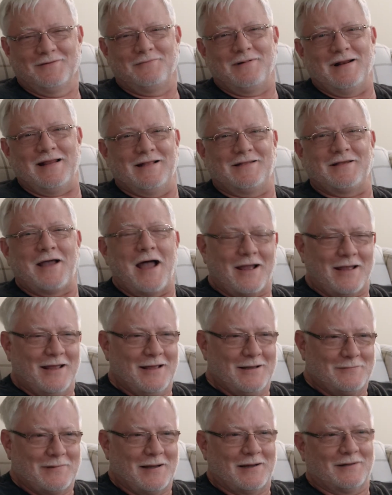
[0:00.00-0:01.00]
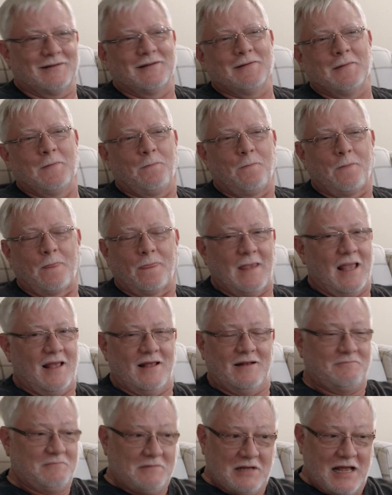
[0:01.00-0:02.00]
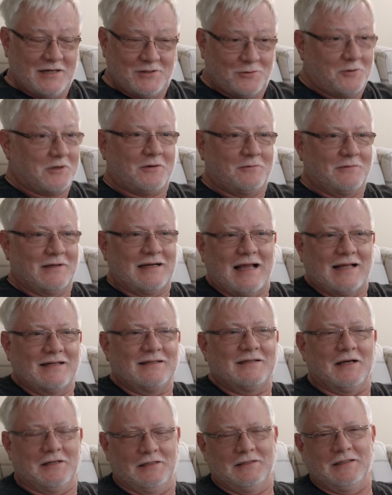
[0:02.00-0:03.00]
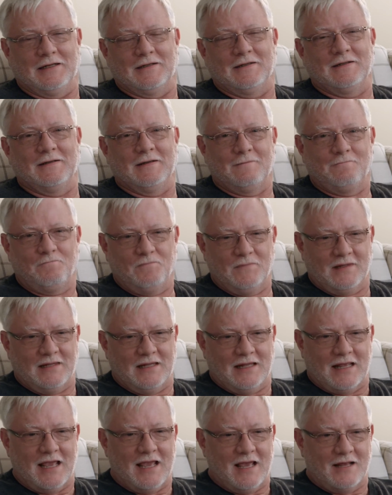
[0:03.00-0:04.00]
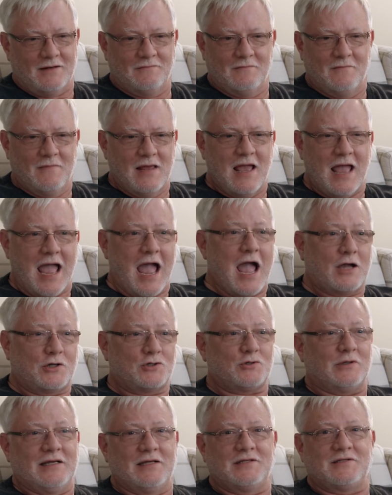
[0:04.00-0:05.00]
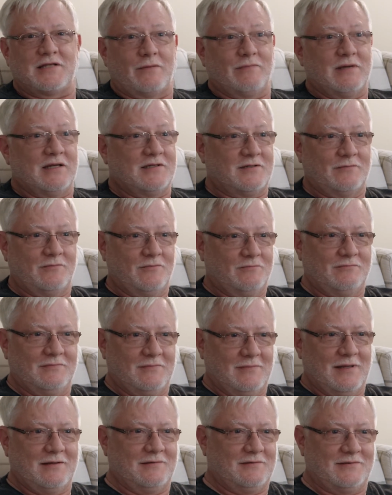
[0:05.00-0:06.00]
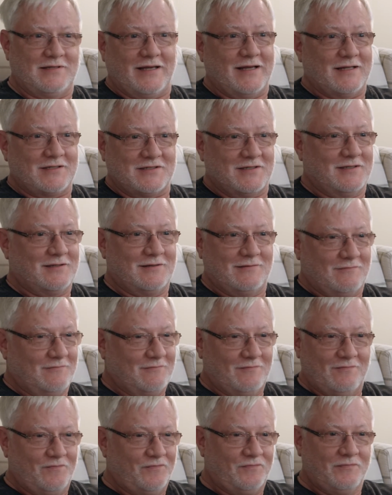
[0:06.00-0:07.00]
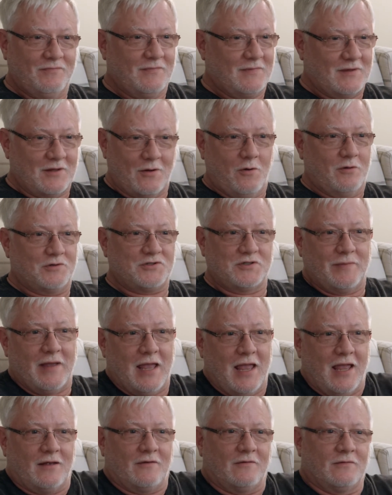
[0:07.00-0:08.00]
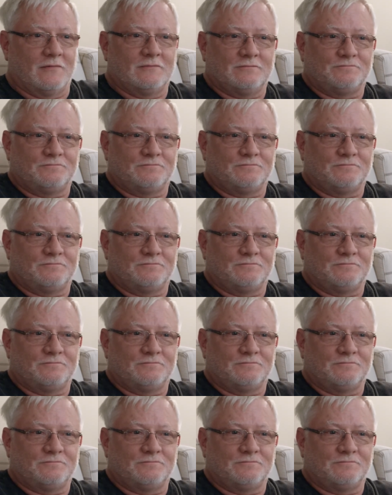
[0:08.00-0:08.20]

What are you talking about?" And I told her what I'd done, and they had actually sent me some tickets and the whole shebang.